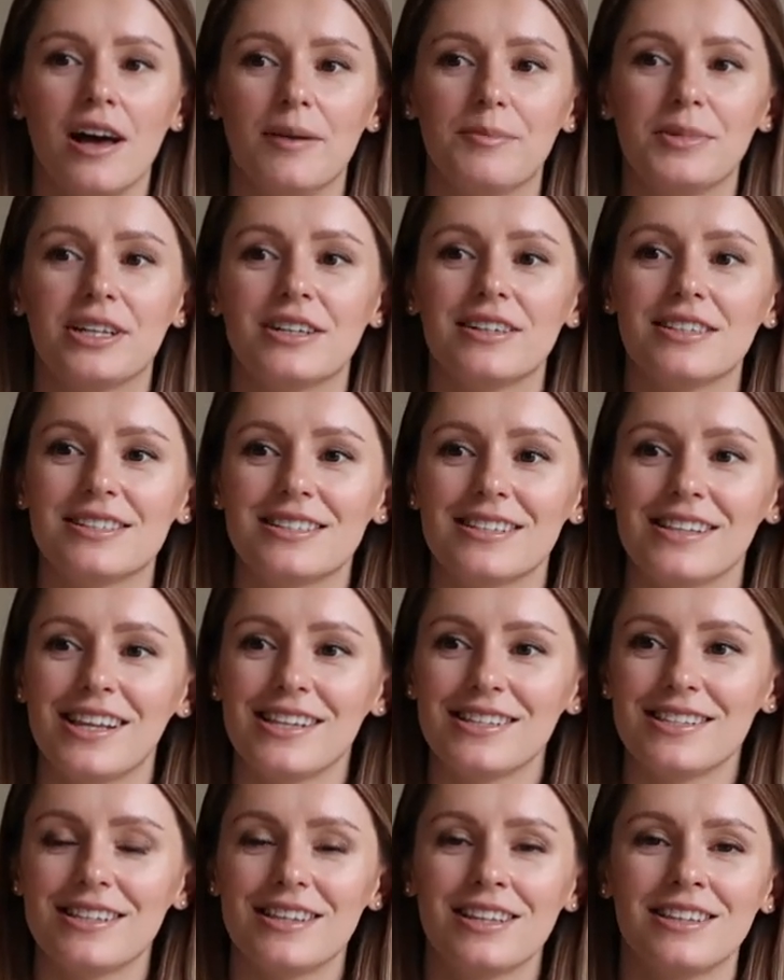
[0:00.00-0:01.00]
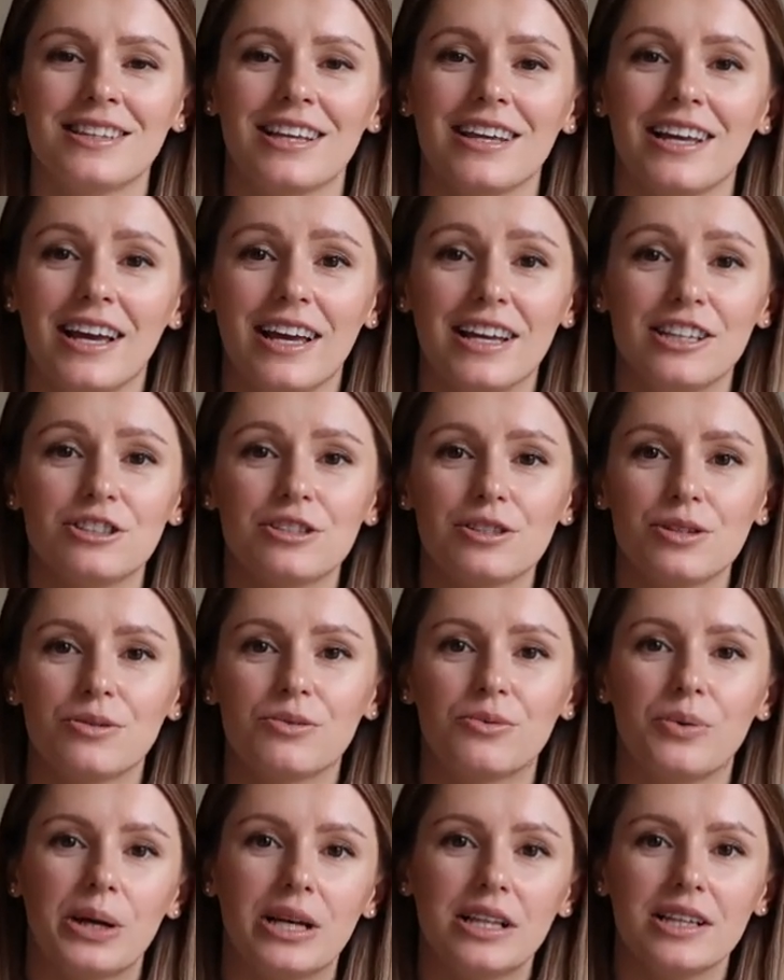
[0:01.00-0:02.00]
Because that's the thing, they age so
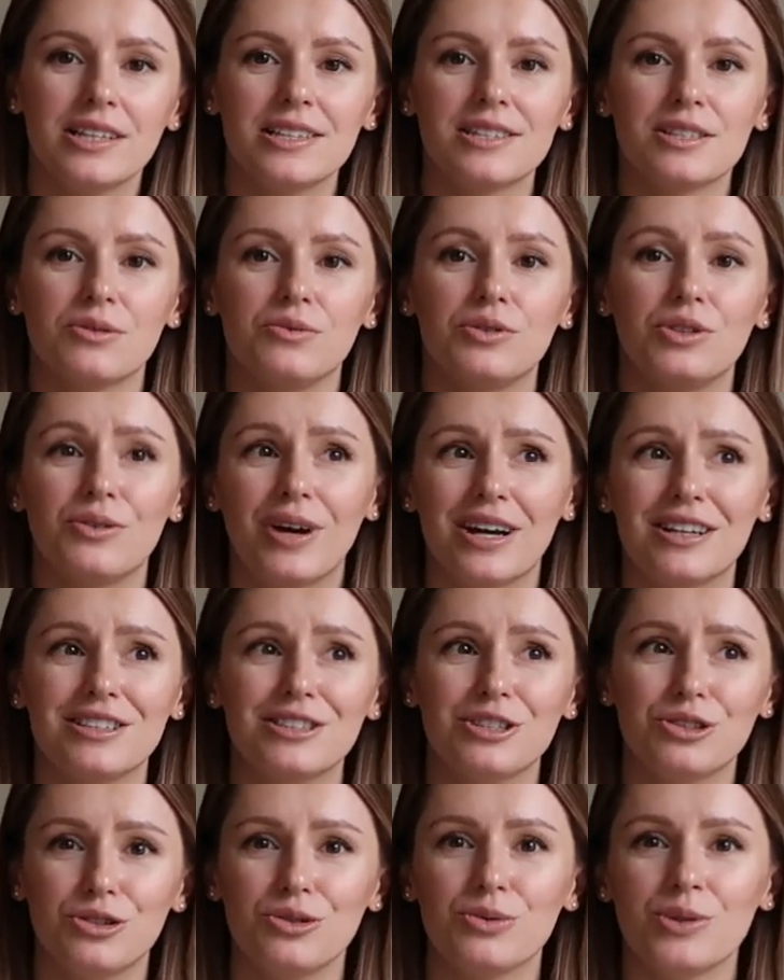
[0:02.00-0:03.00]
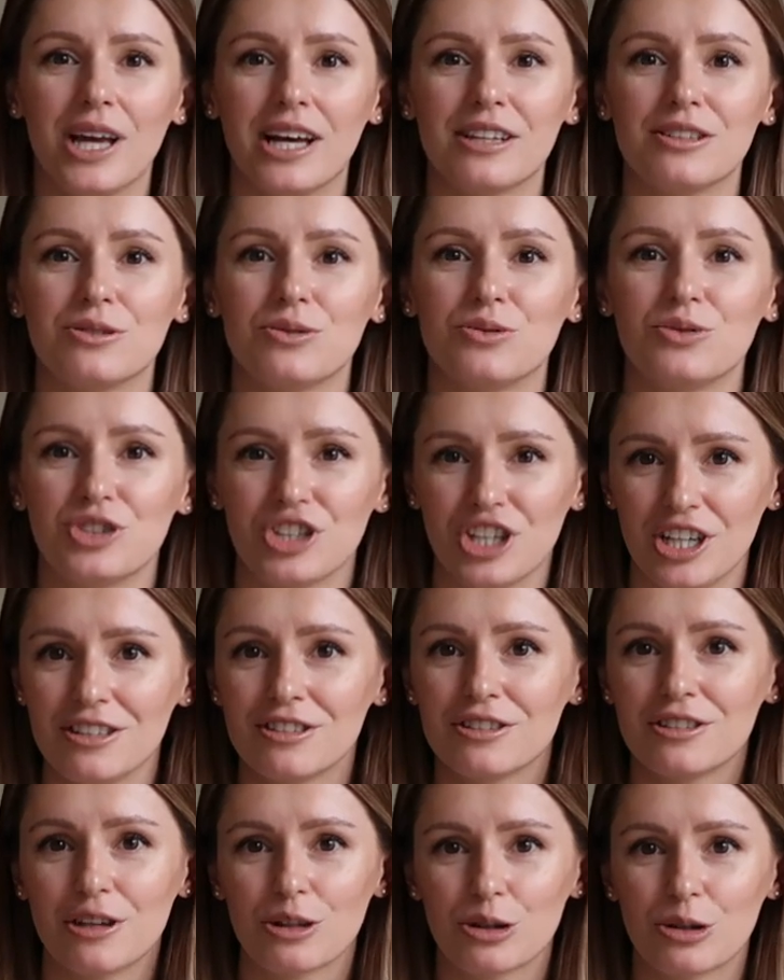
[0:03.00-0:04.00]
quickly, so you actually do get to
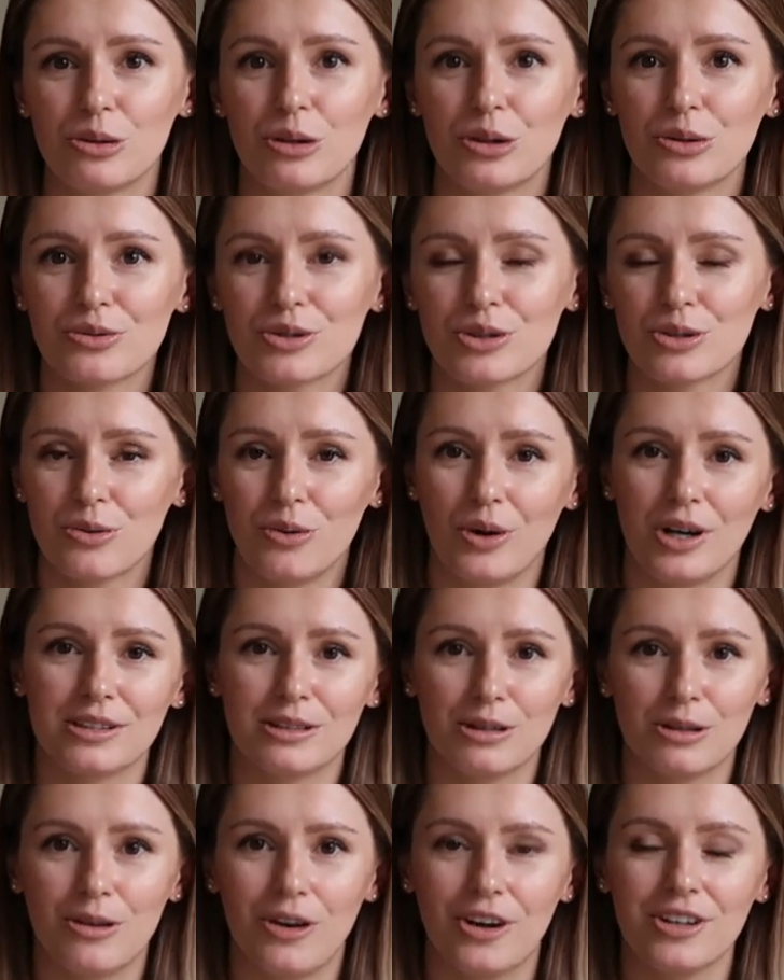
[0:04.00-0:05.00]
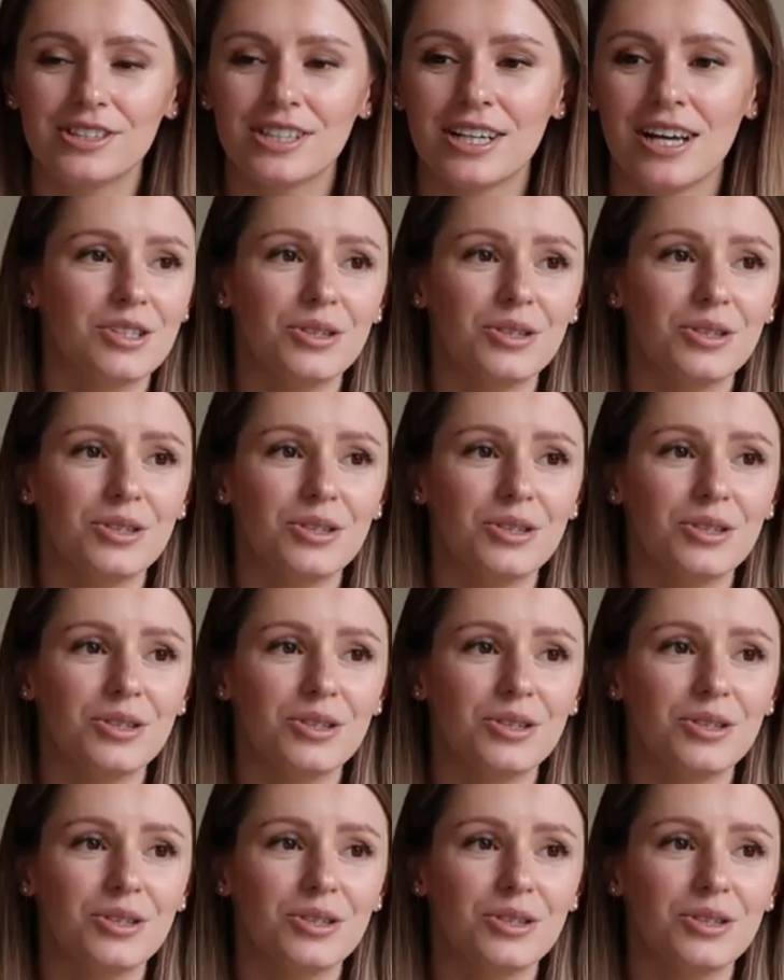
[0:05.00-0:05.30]
change their clothes quite a lot.